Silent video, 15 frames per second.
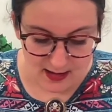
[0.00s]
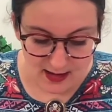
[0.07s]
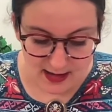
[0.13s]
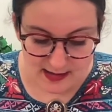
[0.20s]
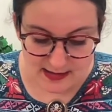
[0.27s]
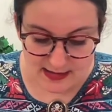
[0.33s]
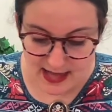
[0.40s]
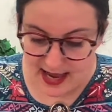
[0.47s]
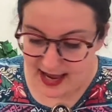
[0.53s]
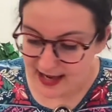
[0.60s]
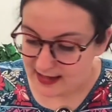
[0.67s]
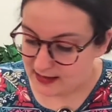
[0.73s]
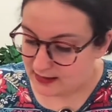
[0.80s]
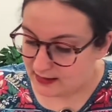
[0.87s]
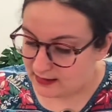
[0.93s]
And
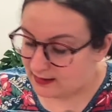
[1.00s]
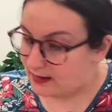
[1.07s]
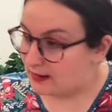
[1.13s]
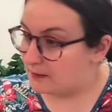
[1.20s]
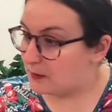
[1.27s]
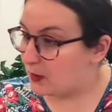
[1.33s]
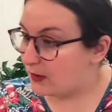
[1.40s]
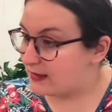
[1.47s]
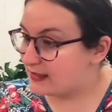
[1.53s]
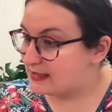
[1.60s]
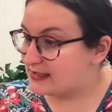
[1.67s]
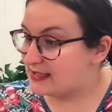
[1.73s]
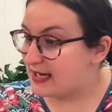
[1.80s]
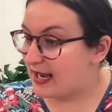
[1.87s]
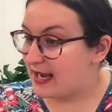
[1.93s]
then I'm going to
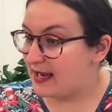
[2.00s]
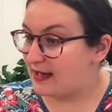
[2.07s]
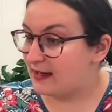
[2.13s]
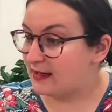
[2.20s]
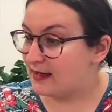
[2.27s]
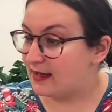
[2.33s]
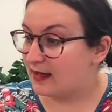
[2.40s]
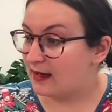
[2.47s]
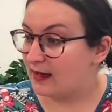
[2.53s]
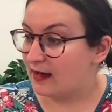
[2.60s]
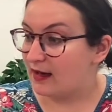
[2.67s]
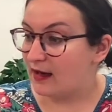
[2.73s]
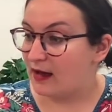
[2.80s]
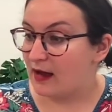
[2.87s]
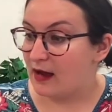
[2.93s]
take
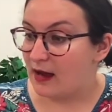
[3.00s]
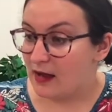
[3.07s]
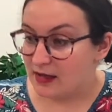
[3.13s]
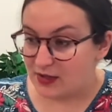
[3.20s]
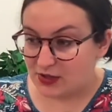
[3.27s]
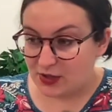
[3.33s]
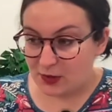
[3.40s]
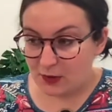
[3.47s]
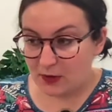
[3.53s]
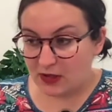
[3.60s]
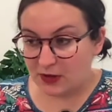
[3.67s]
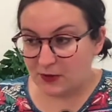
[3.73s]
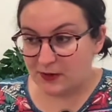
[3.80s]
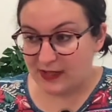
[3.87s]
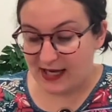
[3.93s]
2
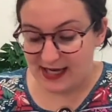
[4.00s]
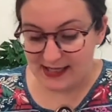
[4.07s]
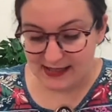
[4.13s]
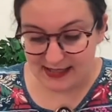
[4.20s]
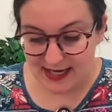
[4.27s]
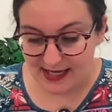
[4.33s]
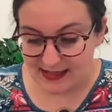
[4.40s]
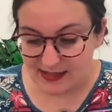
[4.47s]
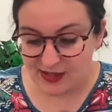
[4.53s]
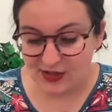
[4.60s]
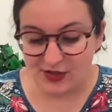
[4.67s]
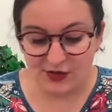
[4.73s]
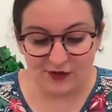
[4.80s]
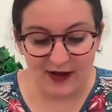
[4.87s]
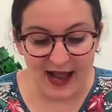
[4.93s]
glue dots and
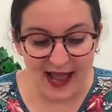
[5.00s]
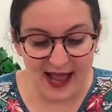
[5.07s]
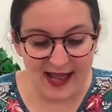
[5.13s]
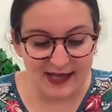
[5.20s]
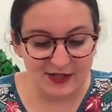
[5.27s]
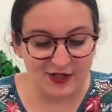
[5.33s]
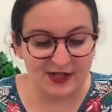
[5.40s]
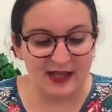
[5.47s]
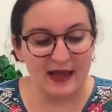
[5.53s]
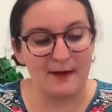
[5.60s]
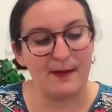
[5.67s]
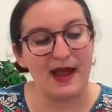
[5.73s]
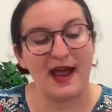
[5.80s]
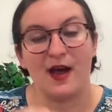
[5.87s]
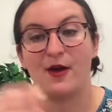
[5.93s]
stretch
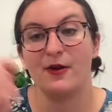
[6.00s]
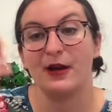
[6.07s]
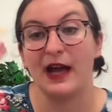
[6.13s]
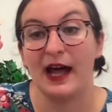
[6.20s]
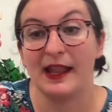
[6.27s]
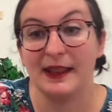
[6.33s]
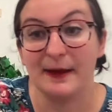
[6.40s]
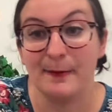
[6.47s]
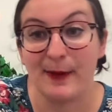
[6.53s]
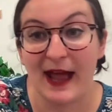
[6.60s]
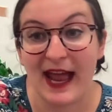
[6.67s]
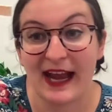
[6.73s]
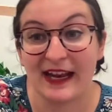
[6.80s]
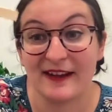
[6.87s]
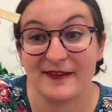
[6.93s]
them out on the
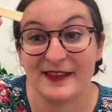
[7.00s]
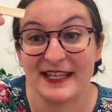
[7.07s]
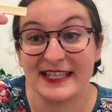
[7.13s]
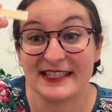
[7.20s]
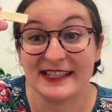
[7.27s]
back of these